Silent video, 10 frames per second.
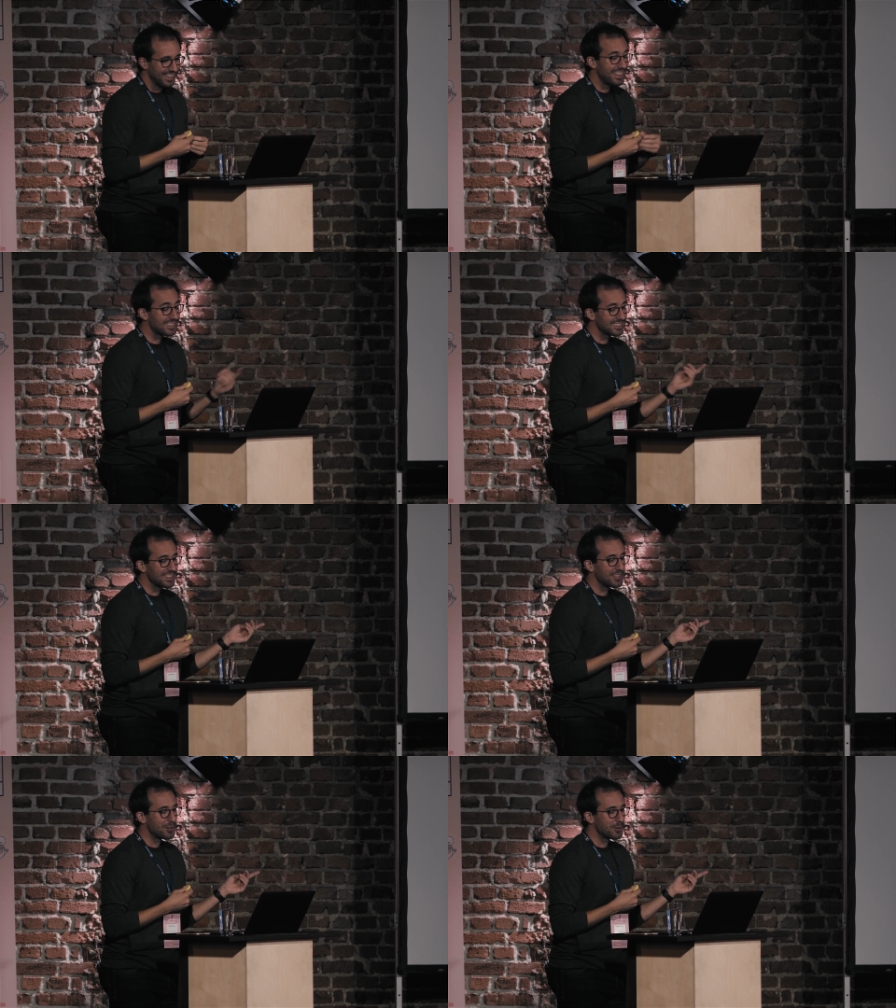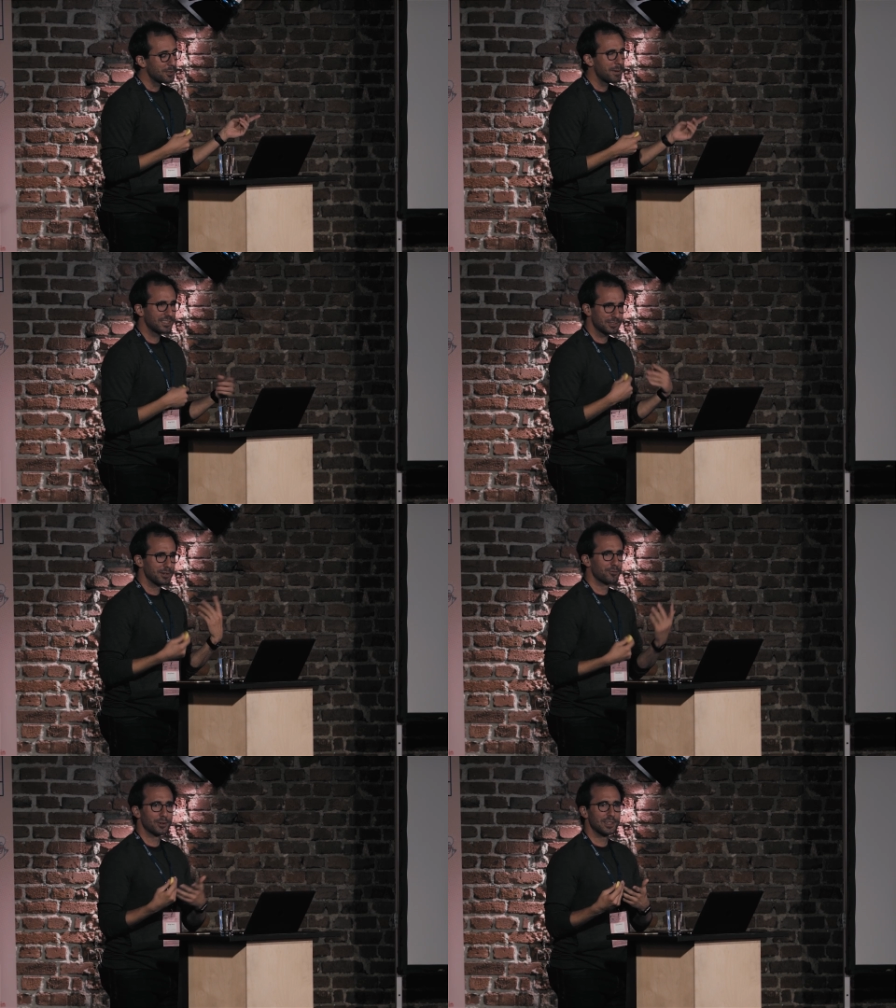That said, though, the past 3
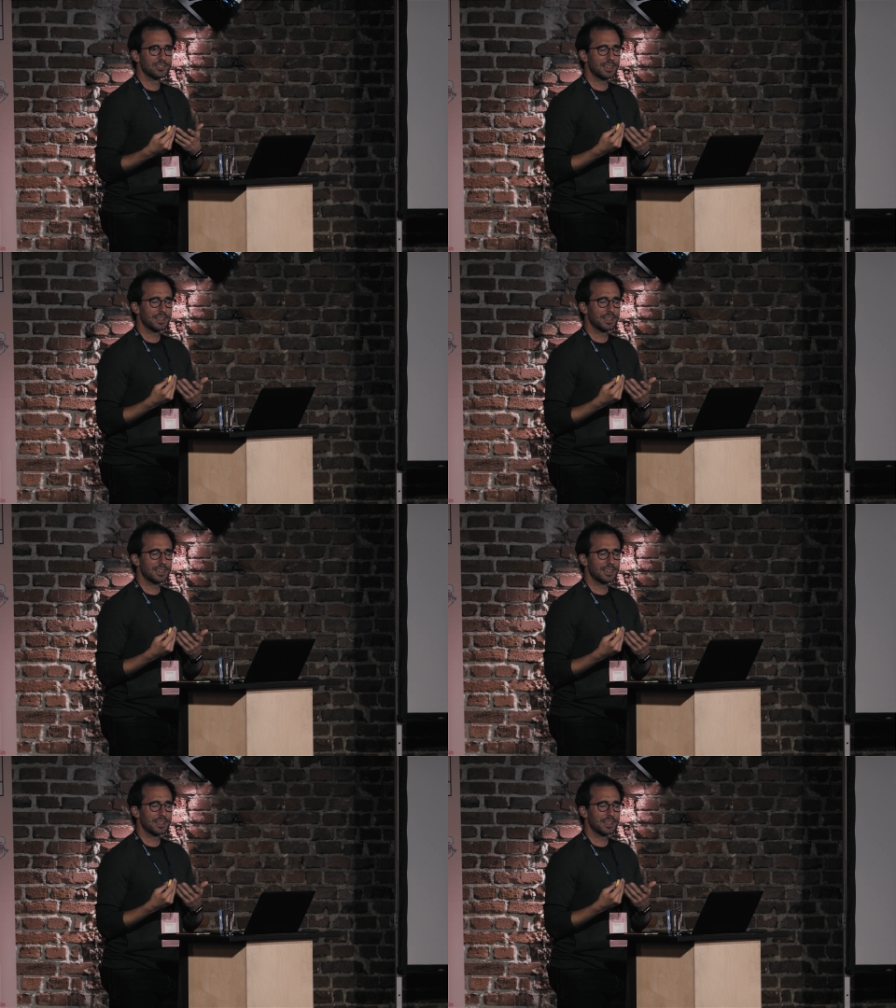or 4 years,